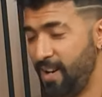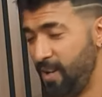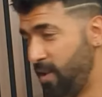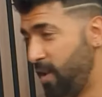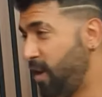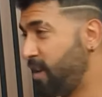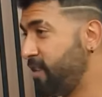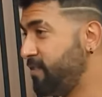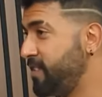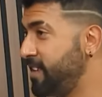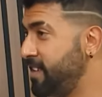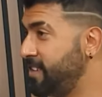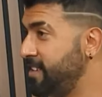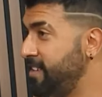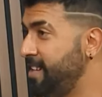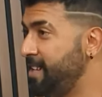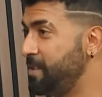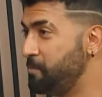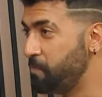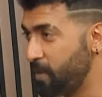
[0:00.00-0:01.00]
A lot of
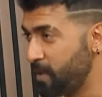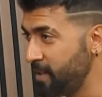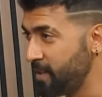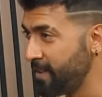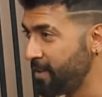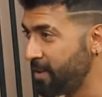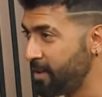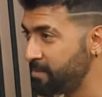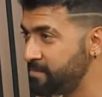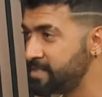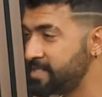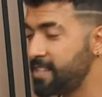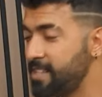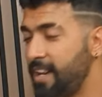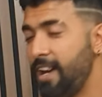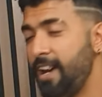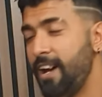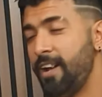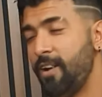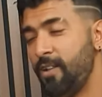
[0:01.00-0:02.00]
it in building arms,
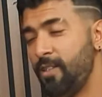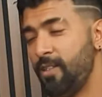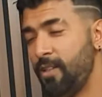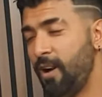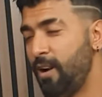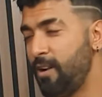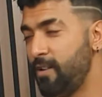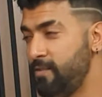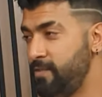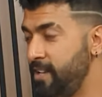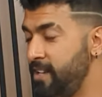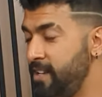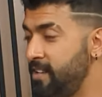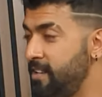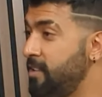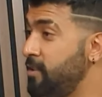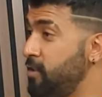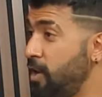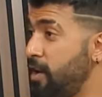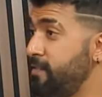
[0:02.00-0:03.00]
and a lot of
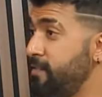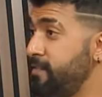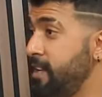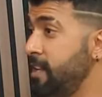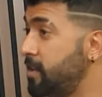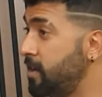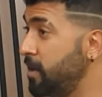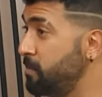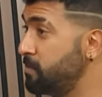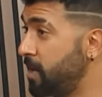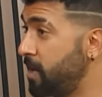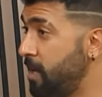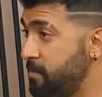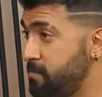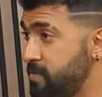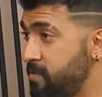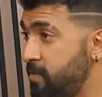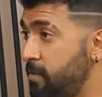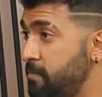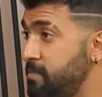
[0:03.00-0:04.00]
income
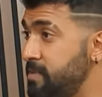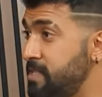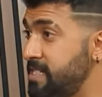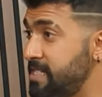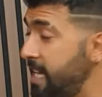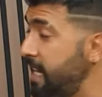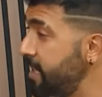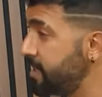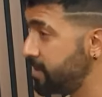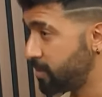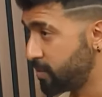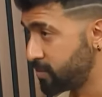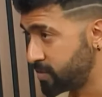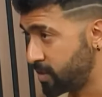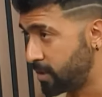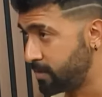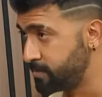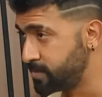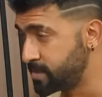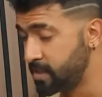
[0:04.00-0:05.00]
comes from selling those
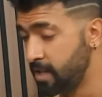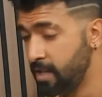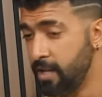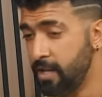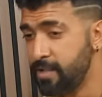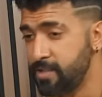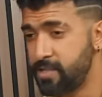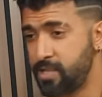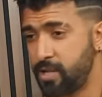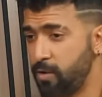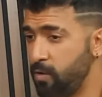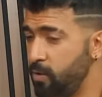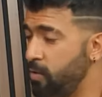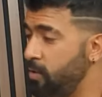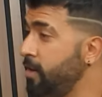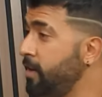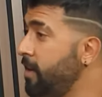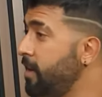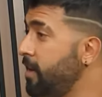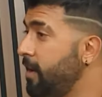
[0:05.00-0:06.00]
arms
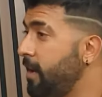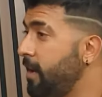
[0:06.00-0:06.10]
to